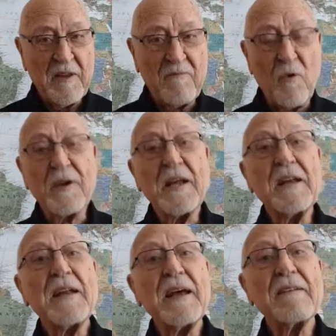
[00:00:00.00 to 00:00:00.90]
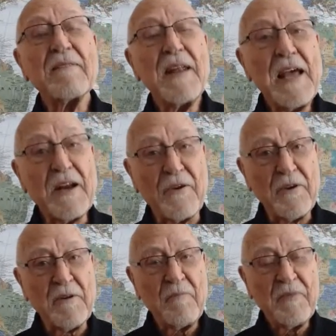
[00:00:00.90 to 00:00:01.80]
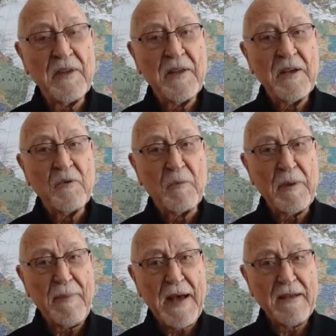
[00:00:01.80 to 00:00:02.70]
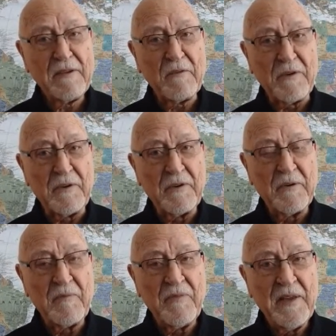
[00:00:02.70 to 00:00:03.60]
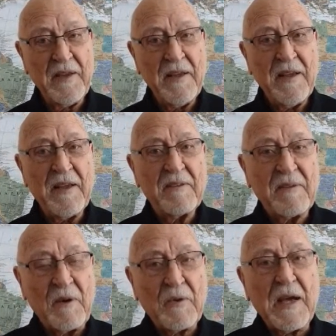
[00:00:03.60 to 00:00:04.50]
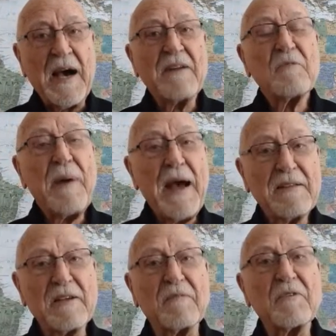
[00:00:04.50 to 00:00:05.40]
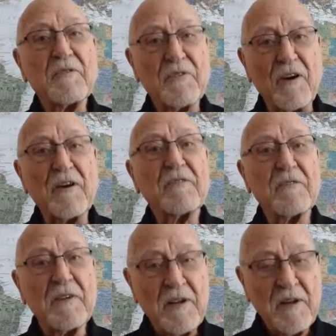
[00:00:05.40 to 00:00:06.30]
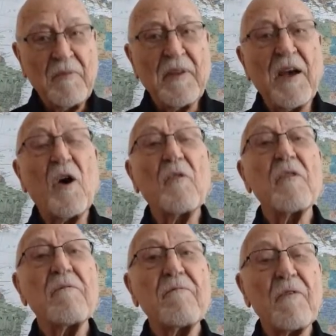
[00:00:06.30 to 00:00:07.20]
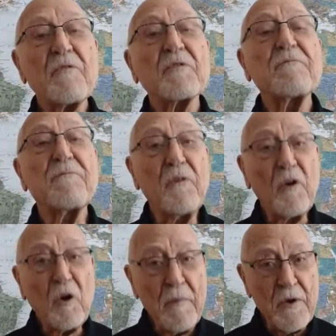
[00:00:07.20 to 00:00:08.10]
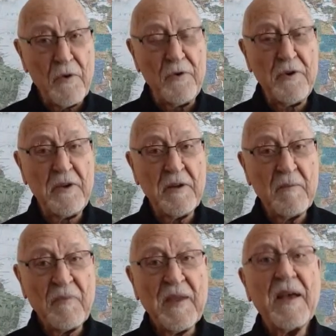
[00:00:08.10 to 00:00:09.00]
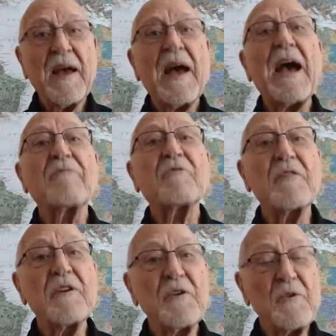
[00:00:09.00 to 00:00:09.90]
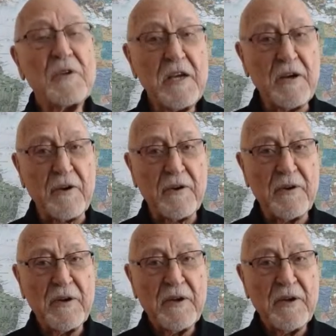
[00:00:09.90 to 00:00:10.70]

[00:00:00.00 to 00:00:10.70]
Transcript: 14 days later will be Passover. So God's Passover starts on the first full moon after the new year.